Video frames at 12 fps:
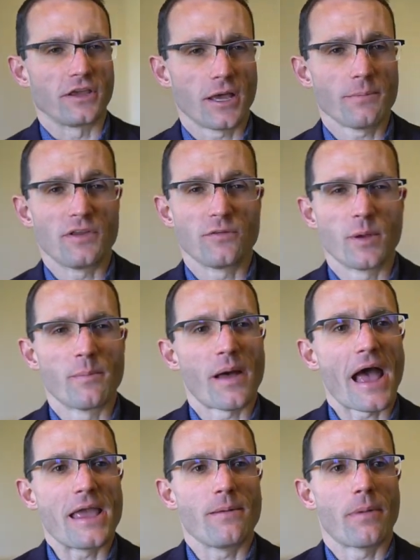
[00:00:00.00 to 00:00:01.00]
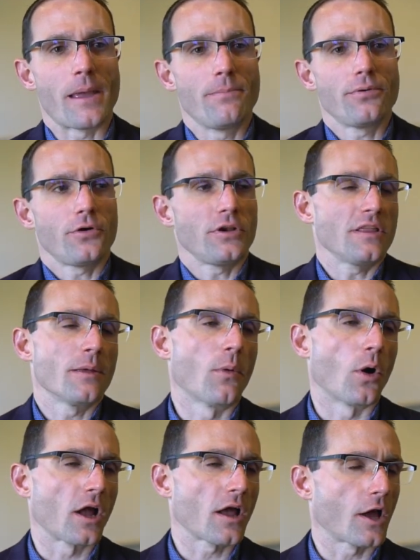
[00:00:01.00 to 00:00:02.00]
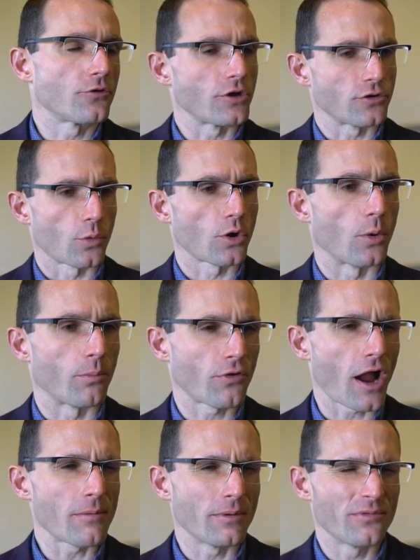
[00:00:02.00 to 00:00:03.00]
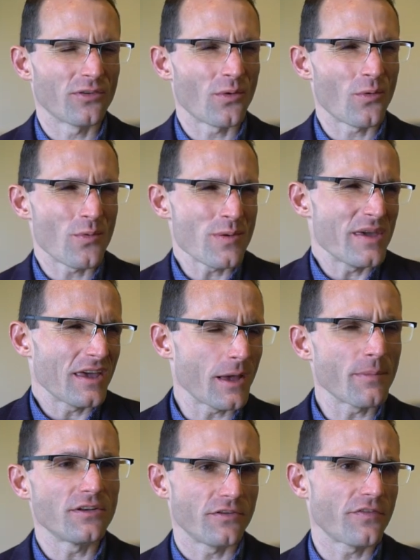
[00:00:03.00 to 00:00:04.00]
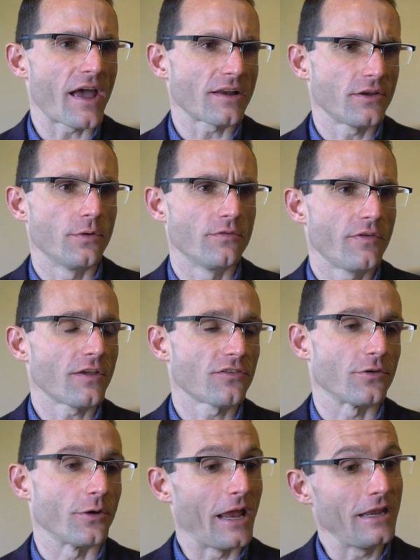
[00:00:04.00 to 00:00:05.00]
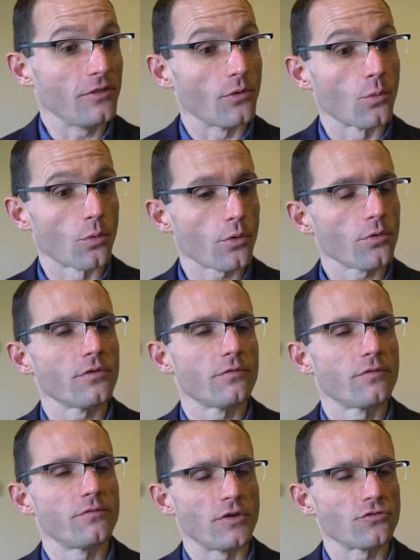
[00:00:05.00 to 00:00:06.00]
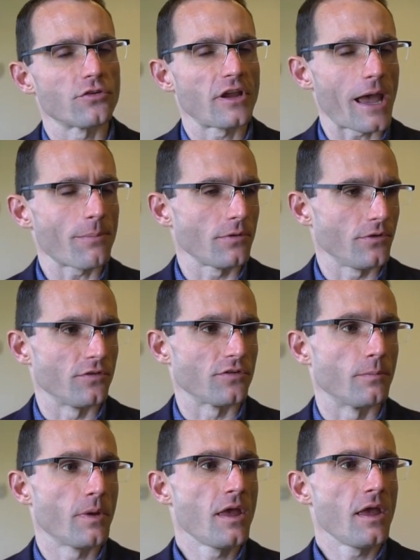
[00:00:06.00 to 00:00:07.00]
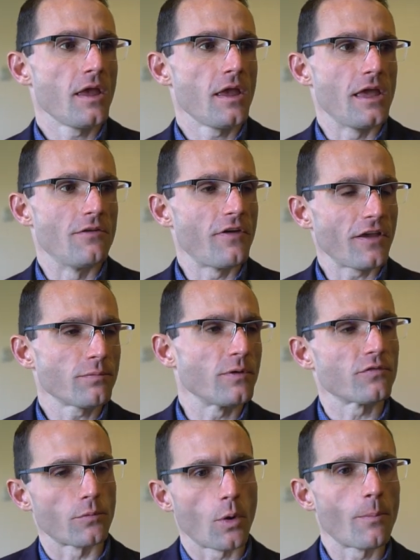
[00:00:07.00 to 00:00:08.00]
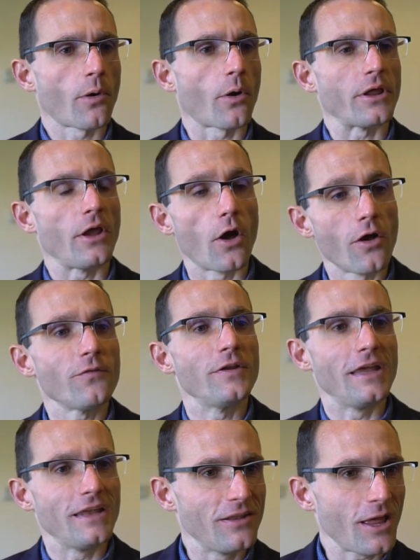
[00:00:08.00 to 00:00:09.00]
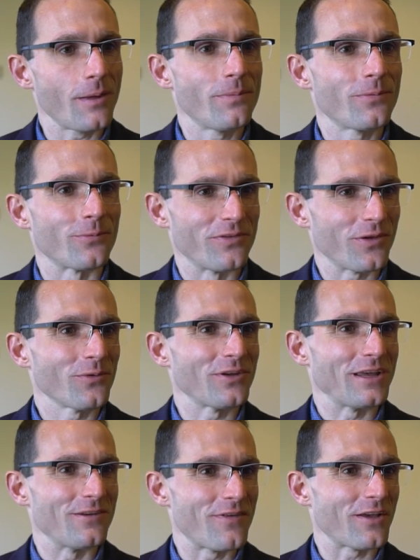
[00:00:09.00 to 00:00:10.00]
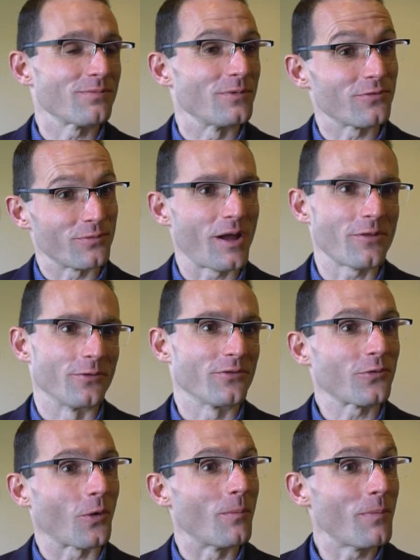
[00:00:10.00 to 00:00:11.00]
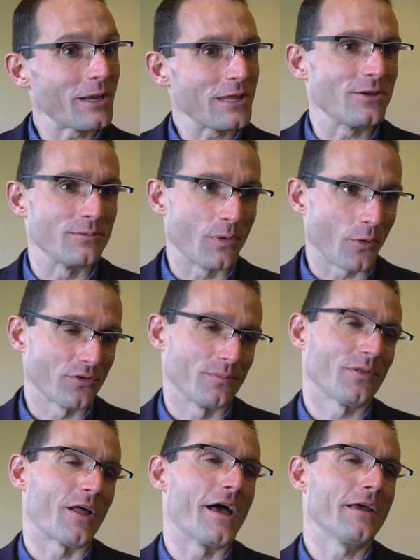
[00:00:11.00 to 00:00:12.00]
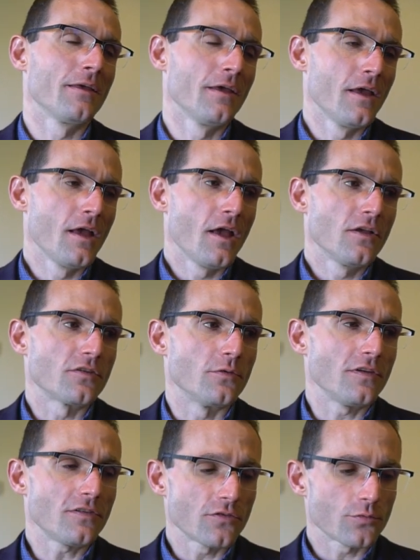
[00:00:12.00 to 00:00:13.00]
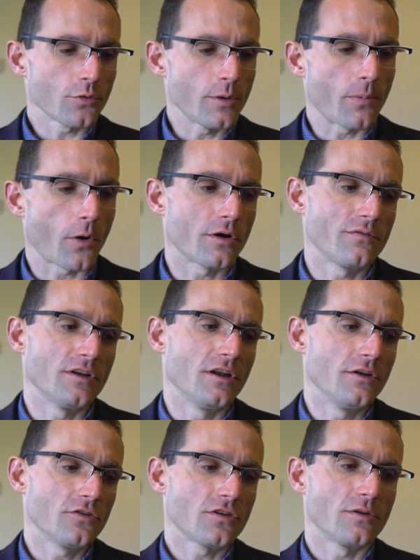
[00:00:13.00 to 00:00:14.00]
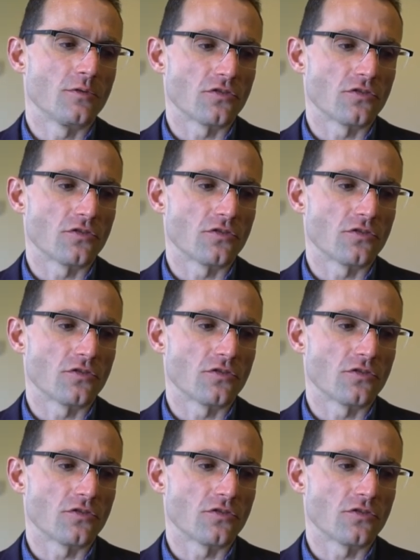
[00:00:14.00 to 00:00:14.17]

in companies, but by, by putting them on contract to work on problems, we become a de facto investor. And in the world of venture capitalism, investments from one party often end up resulting in investments from others, so our money could multiply. So this is really part of an initiative